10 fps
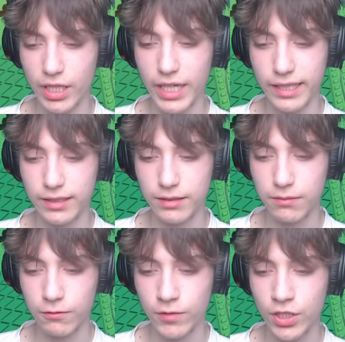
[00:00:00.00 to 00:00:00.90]
guys.
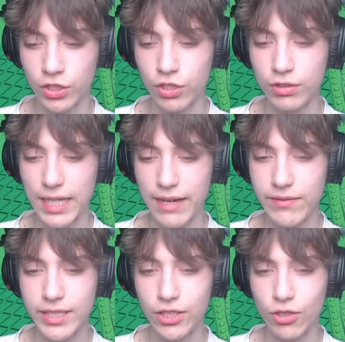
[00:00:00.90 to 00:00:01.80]
We just used the
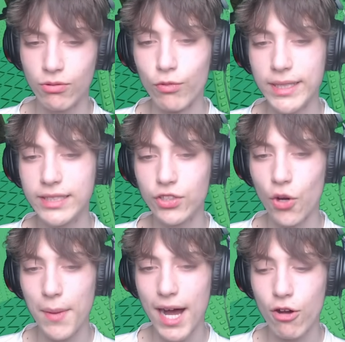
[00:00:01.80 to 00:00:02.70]
heavenly 2. We
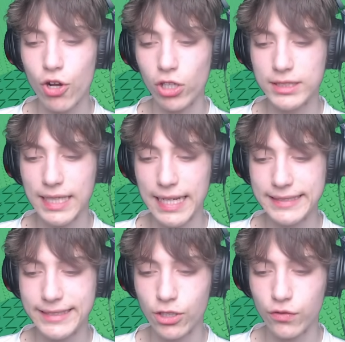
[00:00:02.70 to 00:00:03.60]
somehow got
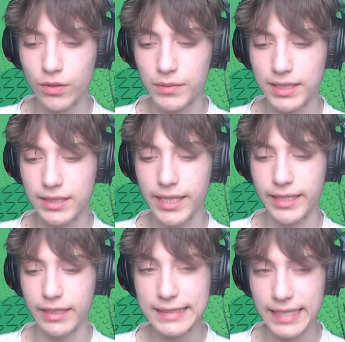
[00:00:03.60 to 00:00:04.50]
Celestial from this
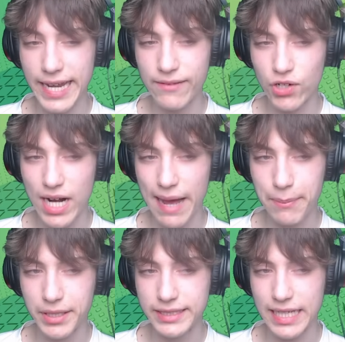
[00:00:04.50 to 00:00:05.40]
thing. This never
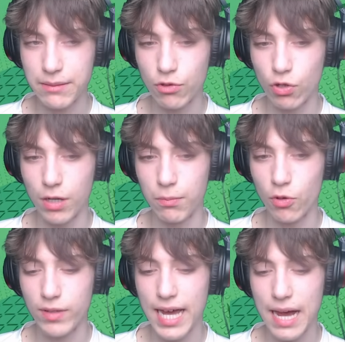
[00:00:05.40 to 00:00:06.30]
happens anymore,
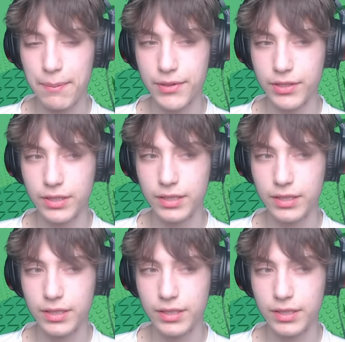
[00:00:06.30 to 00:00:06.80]
but it happened.